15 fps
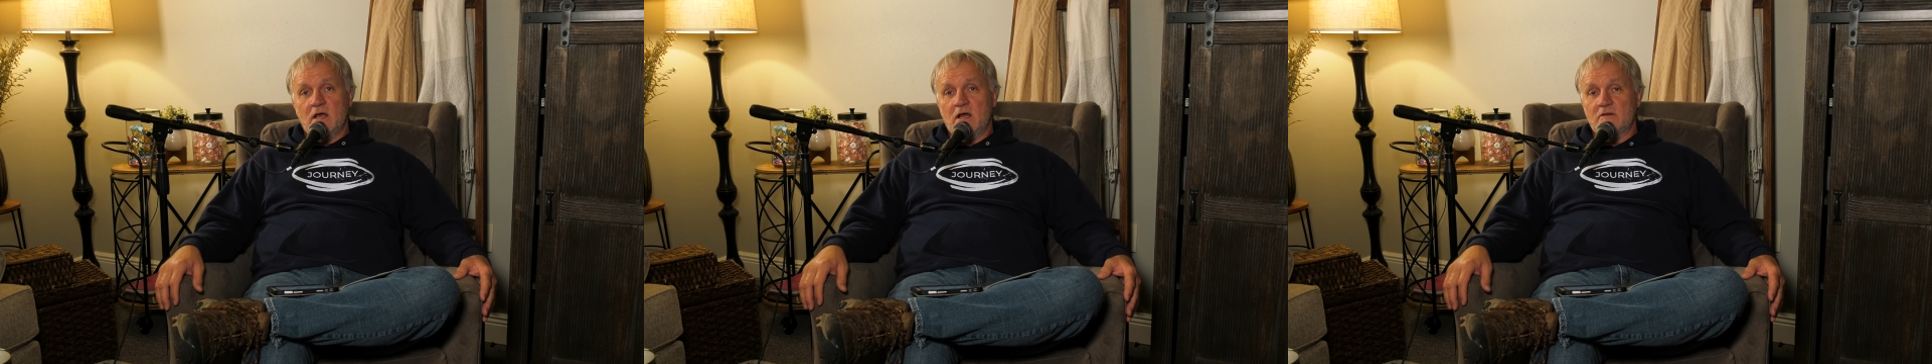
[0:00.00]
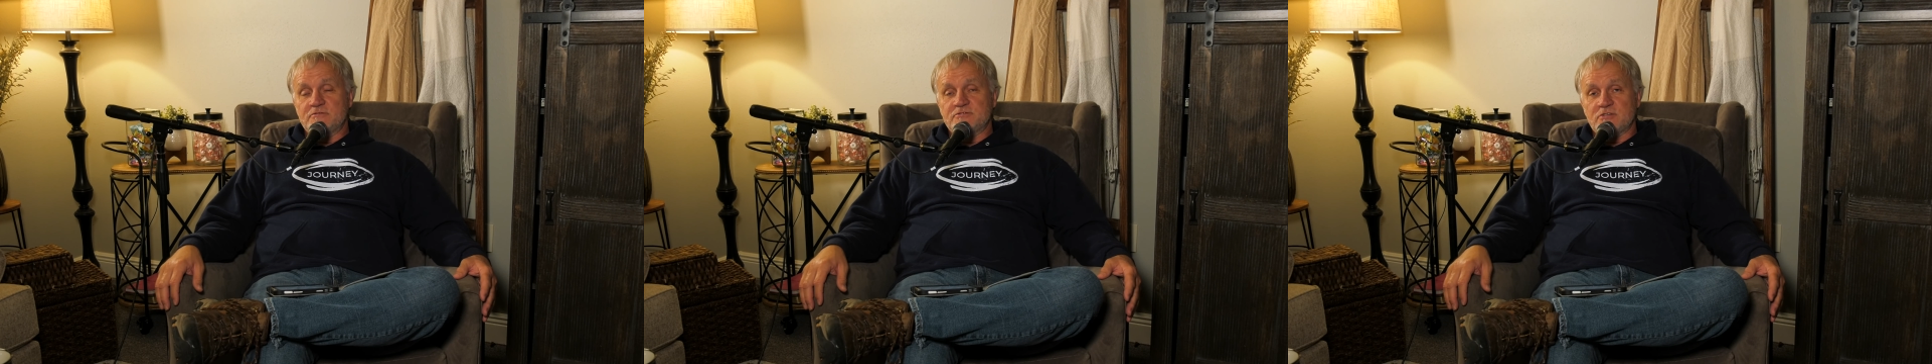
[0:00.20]

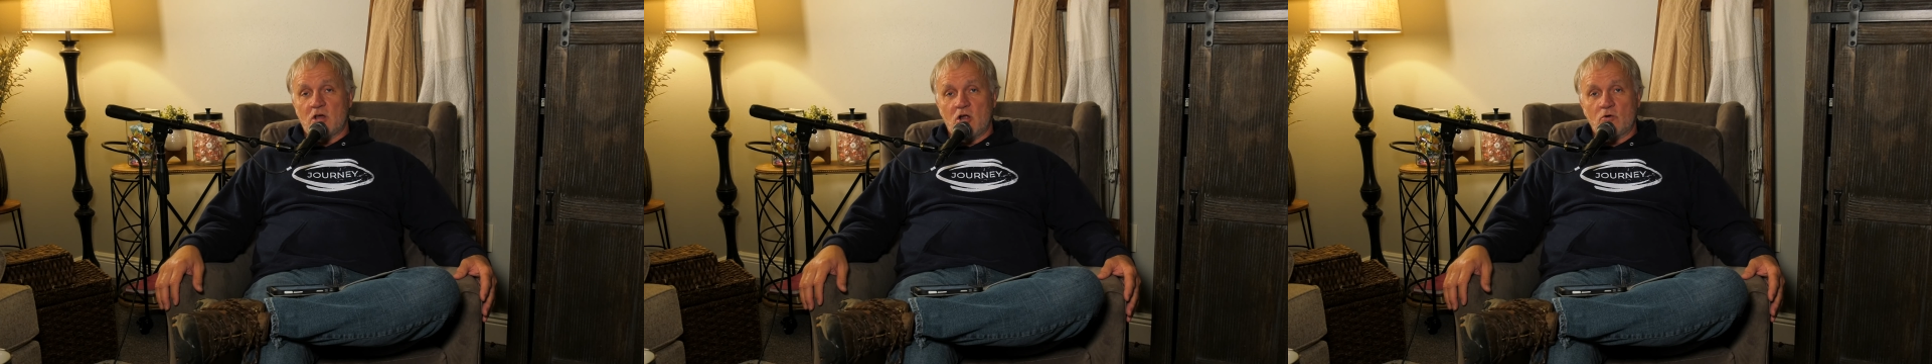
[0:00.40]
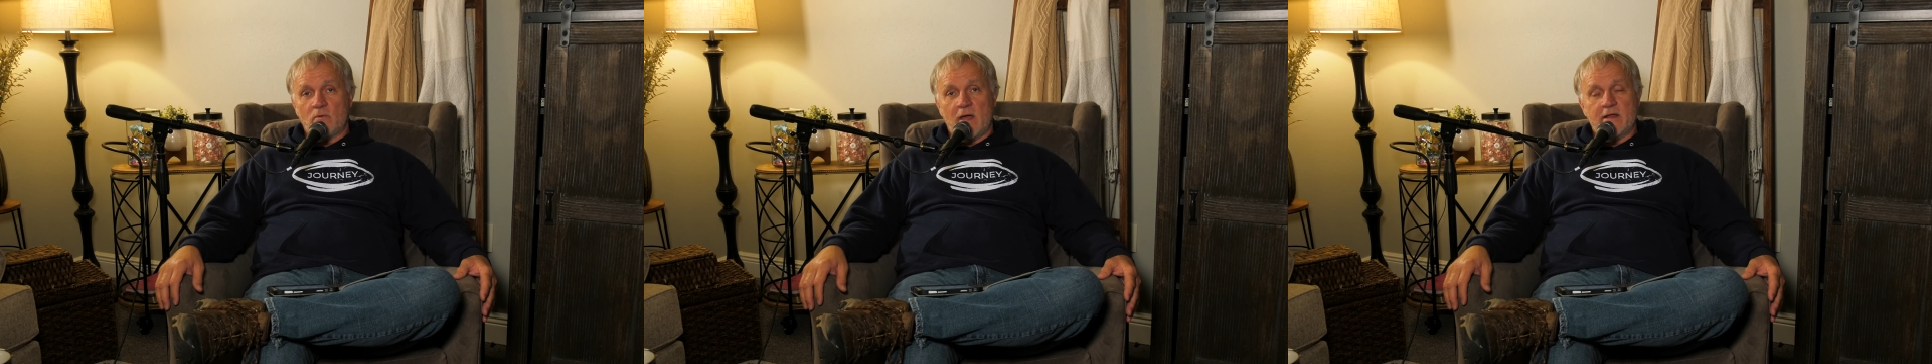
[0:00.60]
of
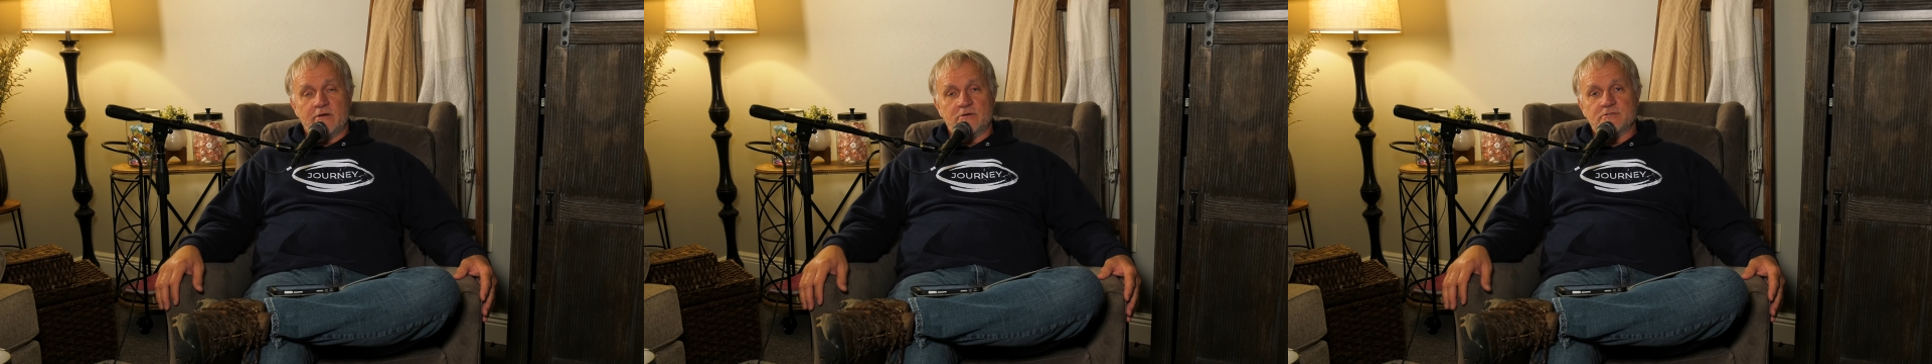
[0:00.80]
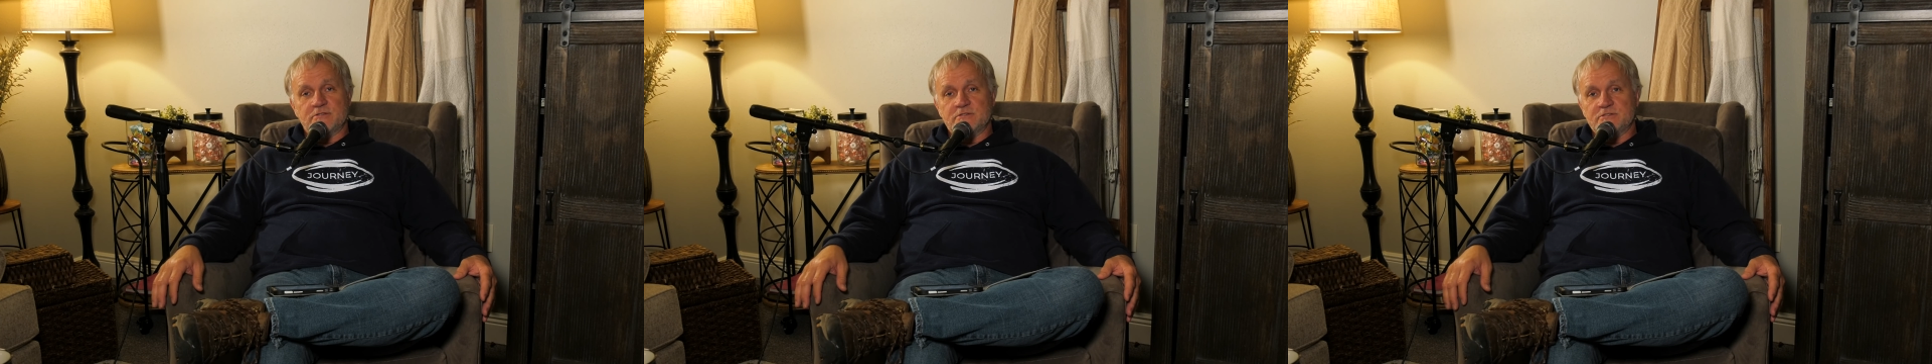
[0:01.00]

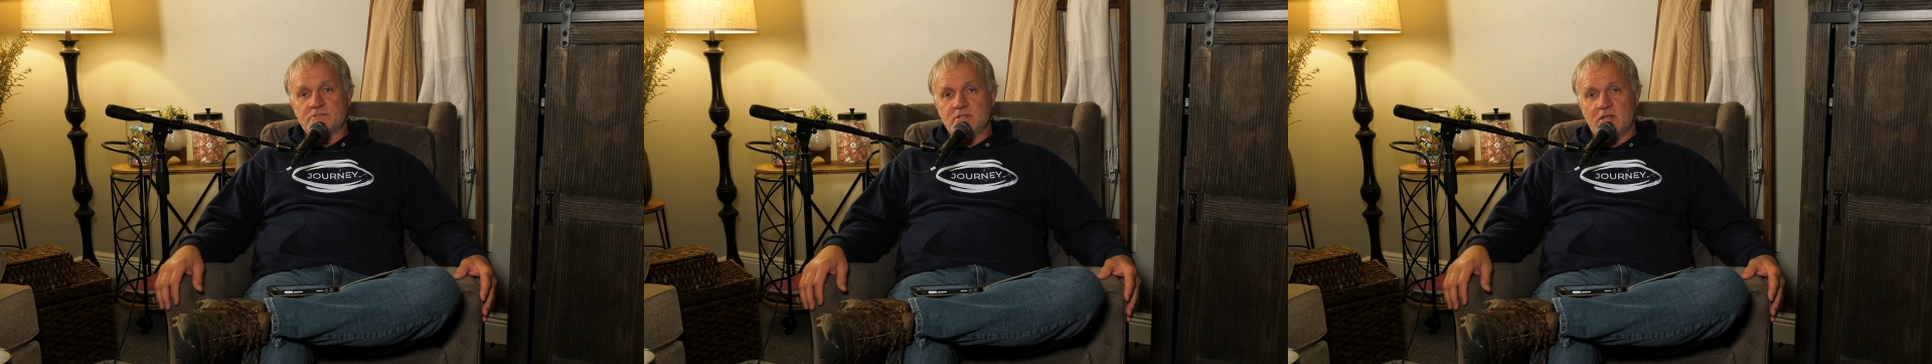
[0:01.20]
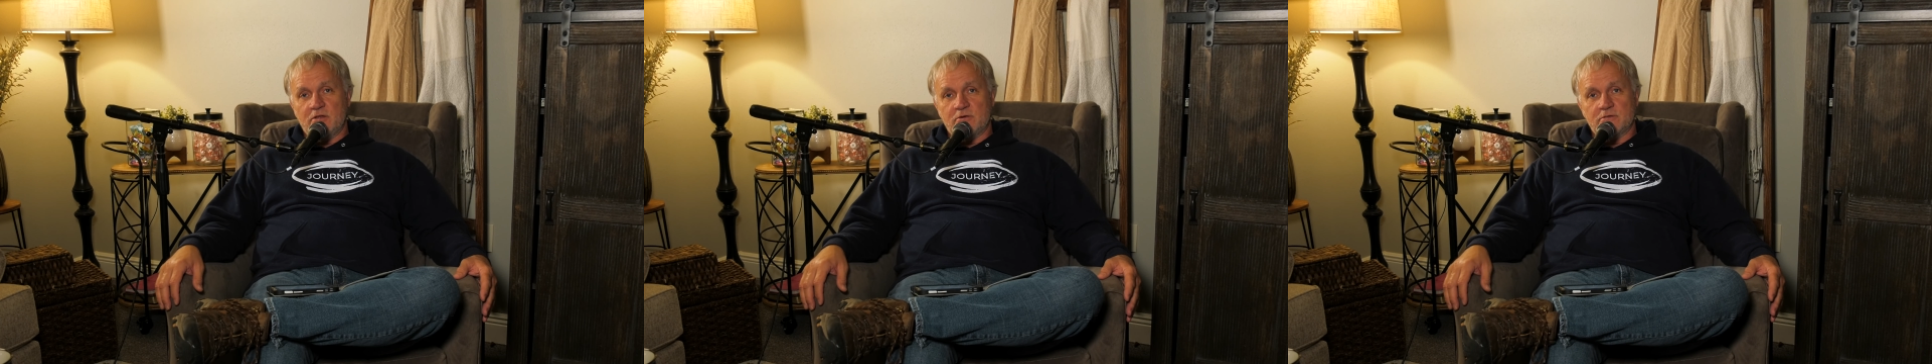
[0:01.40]
songwriters and
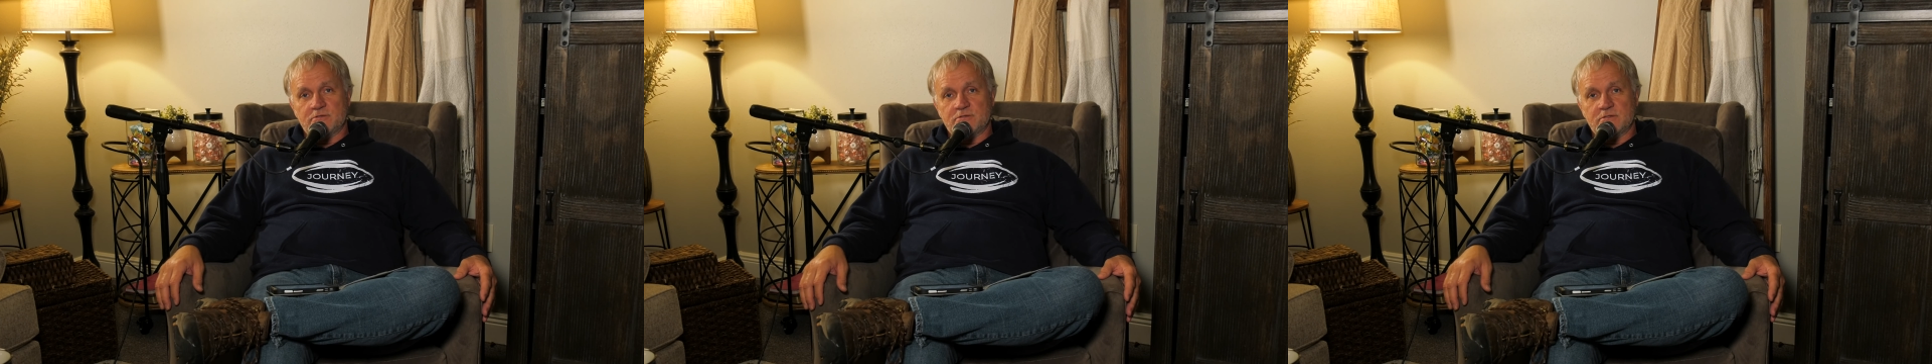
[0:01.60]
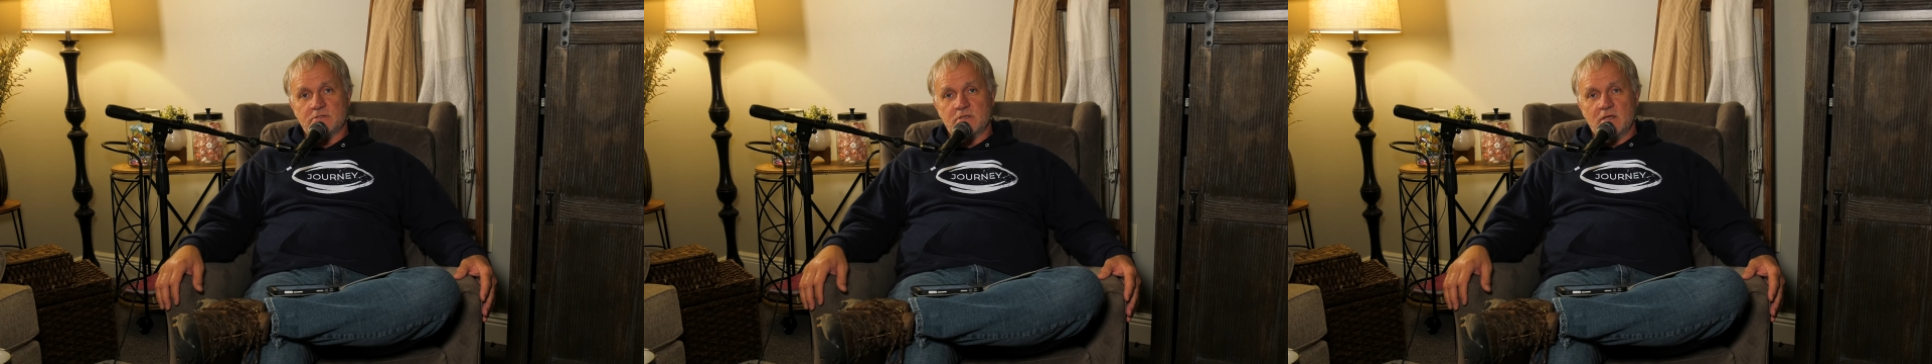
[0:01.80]

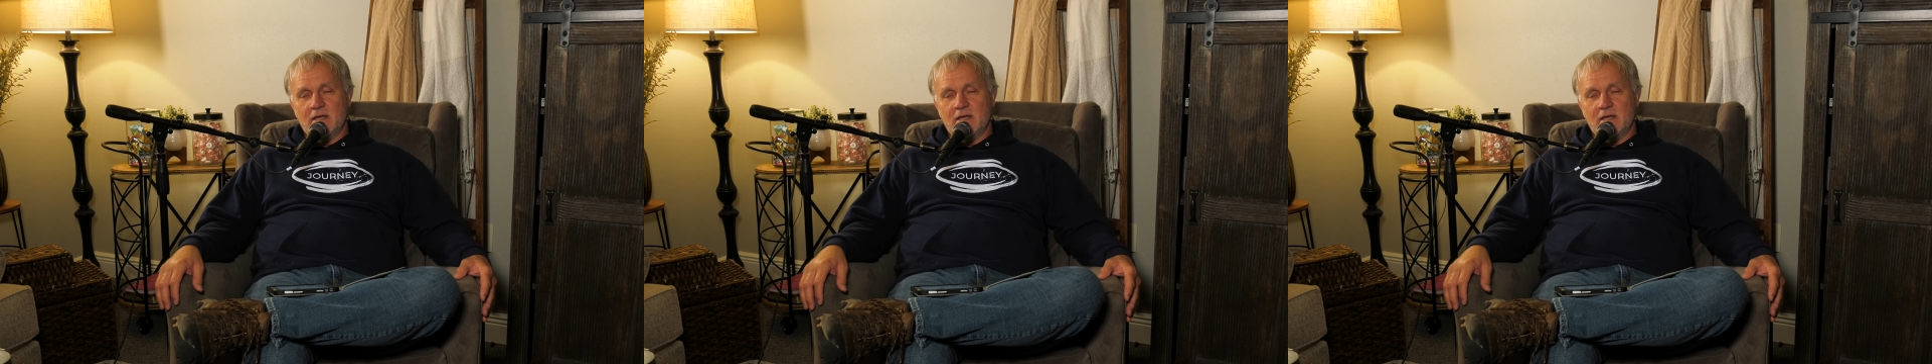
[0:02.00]
singers